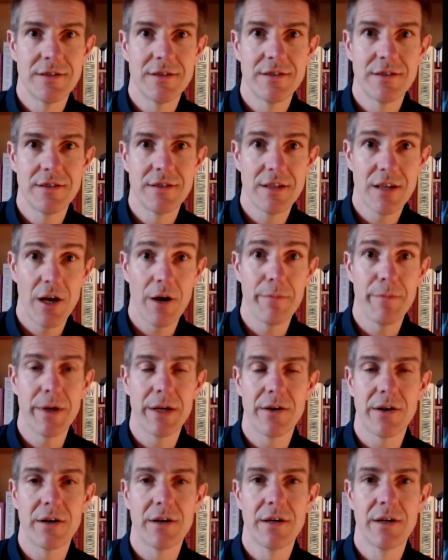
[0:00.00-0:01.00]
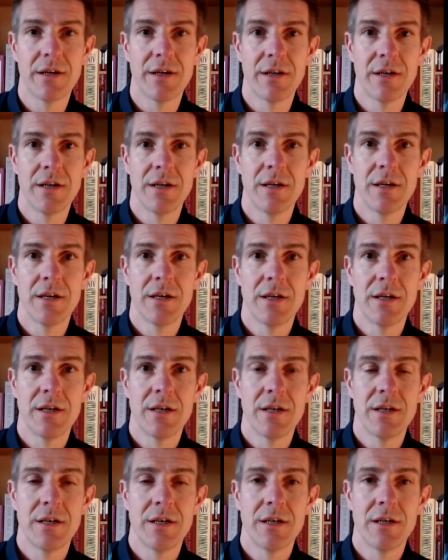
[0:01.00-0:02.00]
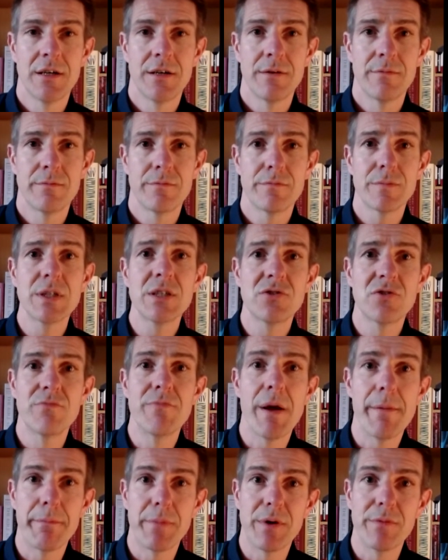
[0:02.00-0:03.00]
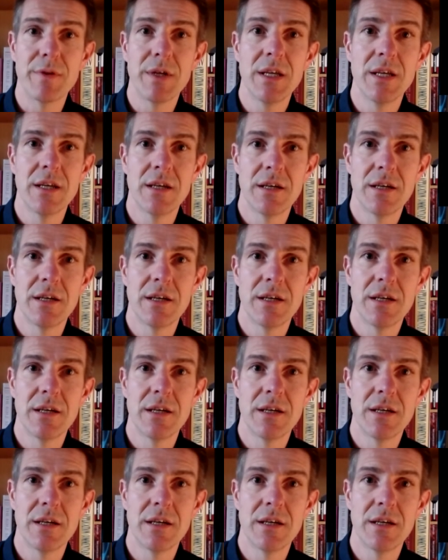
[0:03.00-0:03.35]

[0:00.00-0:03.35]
the cupbearer, please remember me